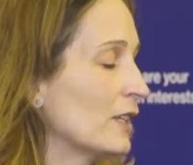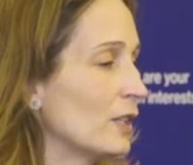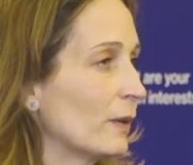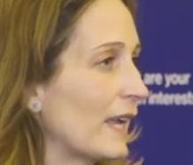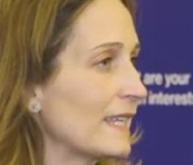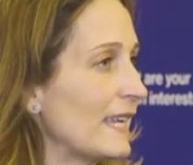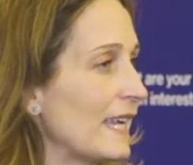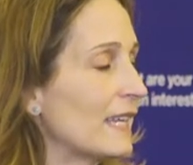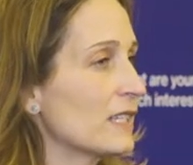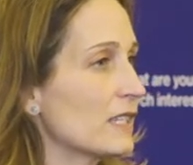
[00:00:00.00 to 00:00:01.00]
you know what, I
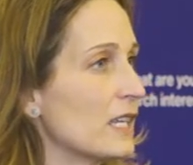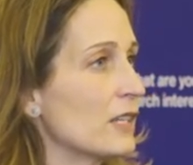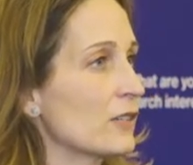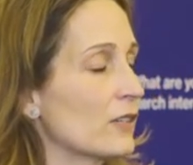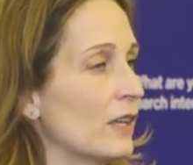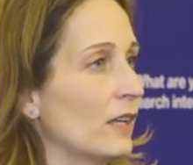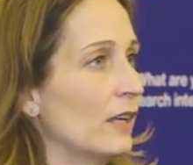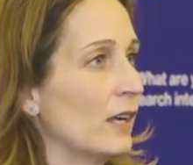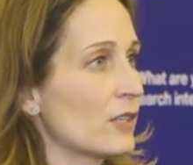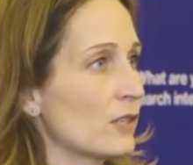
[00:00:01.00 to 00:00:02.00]
can't teach
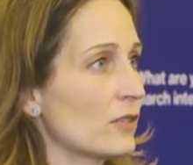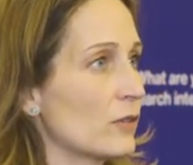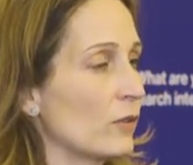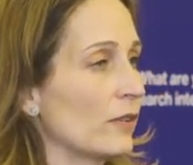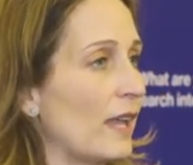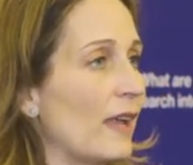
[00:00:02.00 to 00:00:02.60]
a student